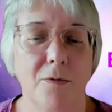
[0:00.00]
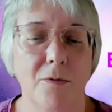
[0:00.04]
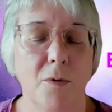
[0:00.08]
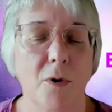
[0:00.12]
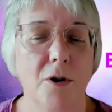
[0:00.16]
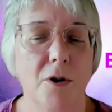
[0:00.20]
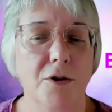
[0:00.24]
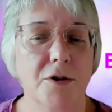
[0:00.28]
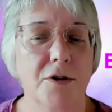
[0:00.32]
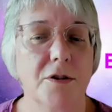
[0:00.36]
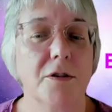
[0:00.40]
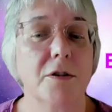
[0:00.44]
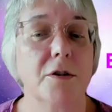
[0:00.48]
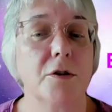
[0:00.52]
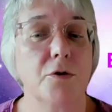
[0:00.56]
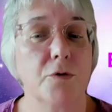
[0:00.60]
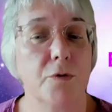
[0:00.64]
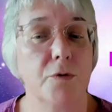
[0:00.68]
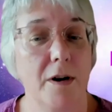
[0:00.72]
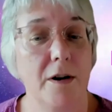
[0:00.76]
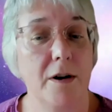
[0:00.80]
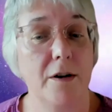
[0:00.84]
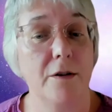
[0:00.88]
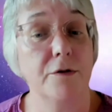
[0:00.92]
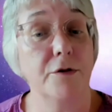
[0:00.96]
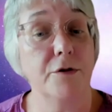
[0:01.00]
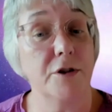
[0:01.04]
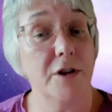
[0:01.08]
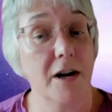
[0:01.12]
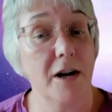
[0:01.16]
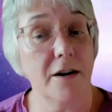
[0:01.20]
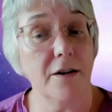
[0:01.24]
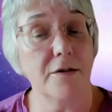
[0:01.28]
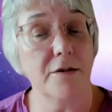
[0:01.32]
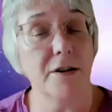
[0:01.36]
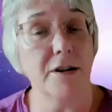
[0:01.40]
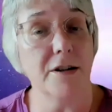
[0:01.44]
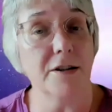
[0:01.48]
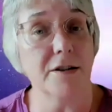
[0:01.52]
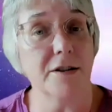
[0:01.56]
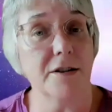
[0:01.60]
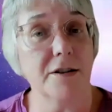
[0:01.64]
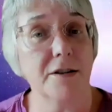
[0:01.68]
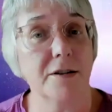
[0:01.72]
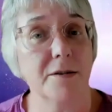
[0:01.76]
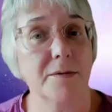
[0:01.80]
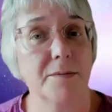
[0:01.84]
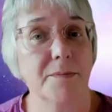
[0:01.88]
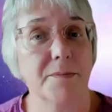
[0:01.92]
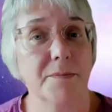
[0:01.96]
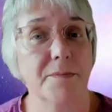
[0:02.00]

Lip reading: was the 12 chakras.